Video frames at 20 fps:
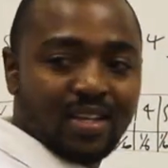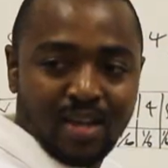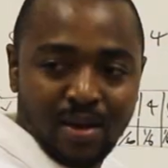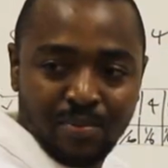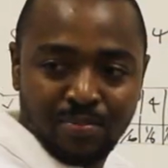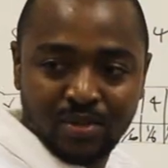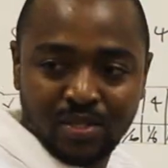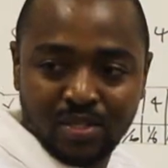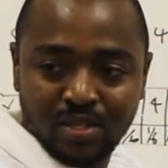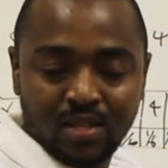
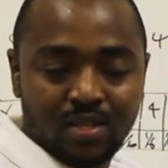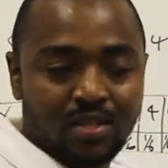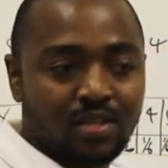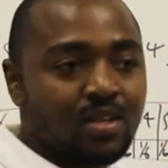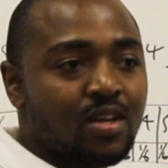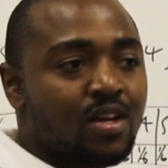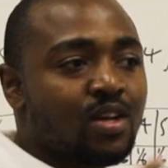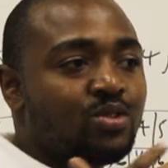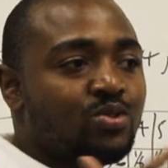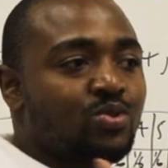capital,
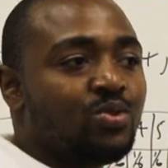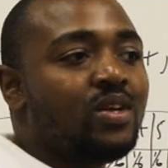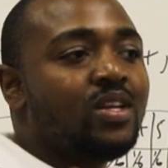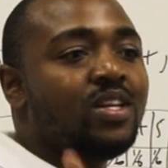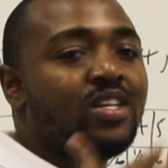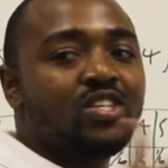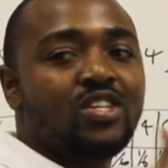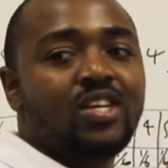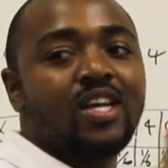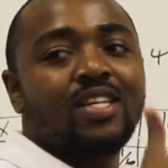to
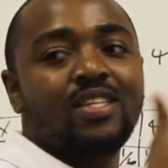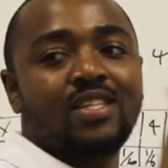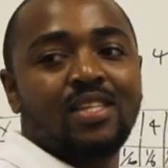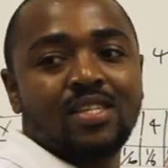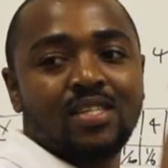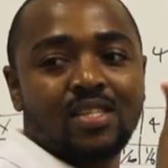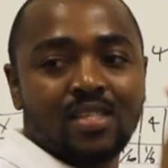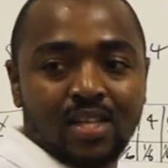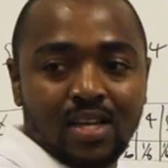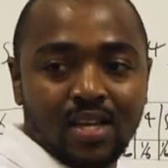initiate
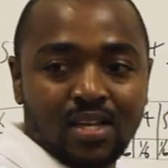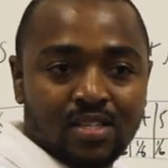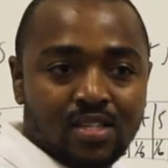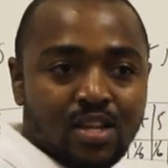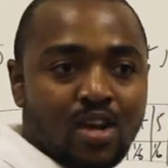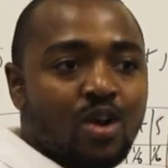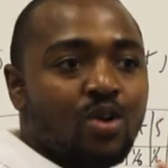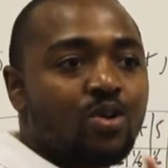these things.